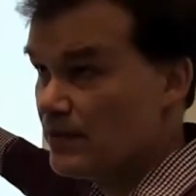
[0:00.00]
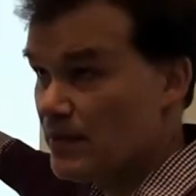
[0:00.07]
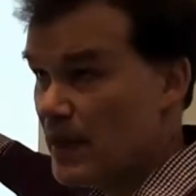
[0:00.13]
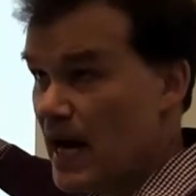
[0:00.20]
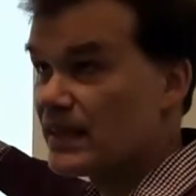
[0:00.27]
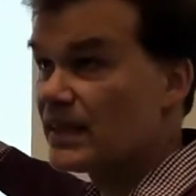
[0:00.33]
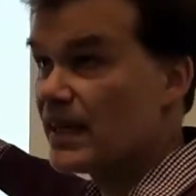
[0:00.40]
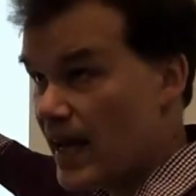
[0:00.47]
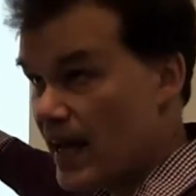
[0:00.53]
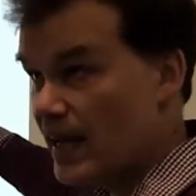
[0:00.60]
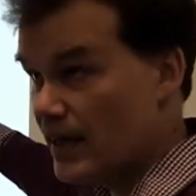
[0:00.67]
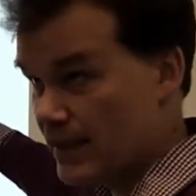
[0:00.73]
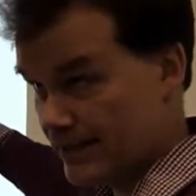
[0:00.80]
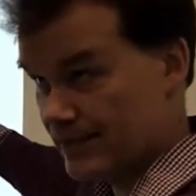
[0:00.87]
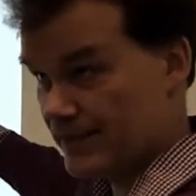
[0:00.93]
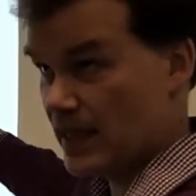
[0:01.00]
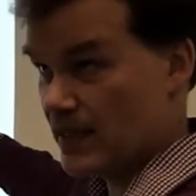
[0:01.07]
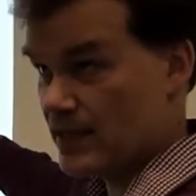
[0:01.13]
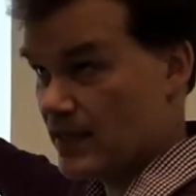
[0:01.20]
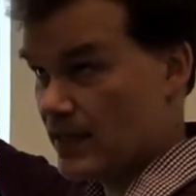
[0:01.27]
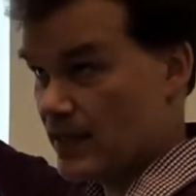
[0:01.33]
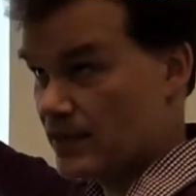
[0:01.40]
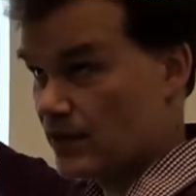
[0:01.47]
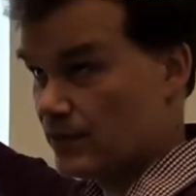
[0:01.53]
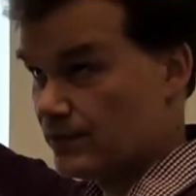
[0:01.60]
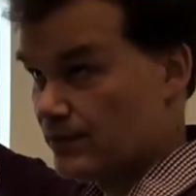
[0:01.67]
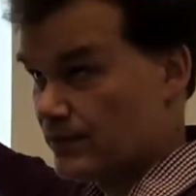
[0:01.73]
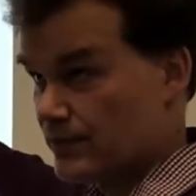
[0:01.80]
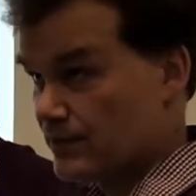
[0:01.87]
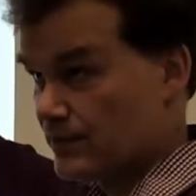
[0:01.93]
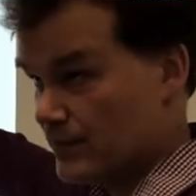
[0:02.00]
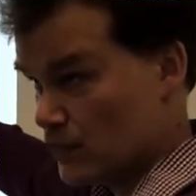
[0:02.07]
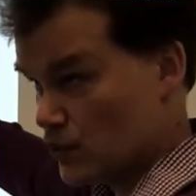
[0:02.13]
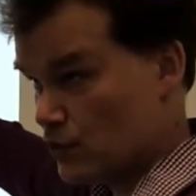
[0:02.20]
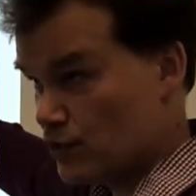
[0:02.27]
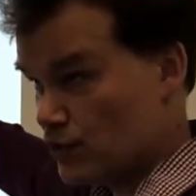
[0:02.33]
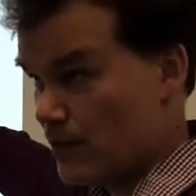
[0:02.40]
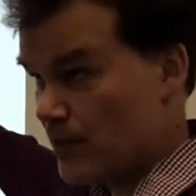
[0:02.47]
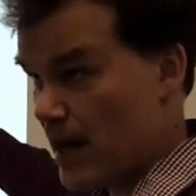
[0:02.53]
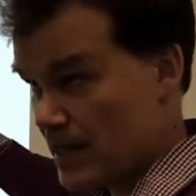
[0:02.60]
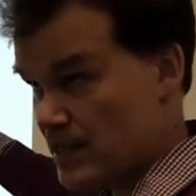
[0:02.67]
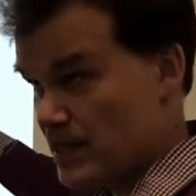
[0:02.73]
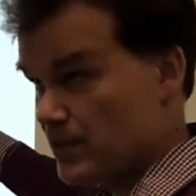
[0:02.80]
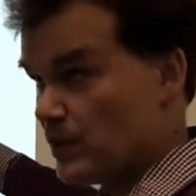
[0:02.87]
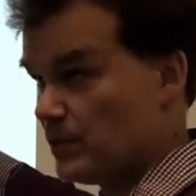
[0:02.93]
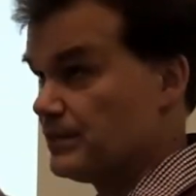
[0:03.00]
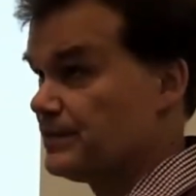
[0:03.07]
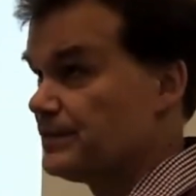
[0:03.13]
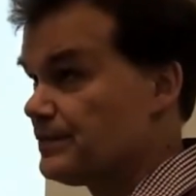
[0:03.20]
path gain actually, so choose the maximum,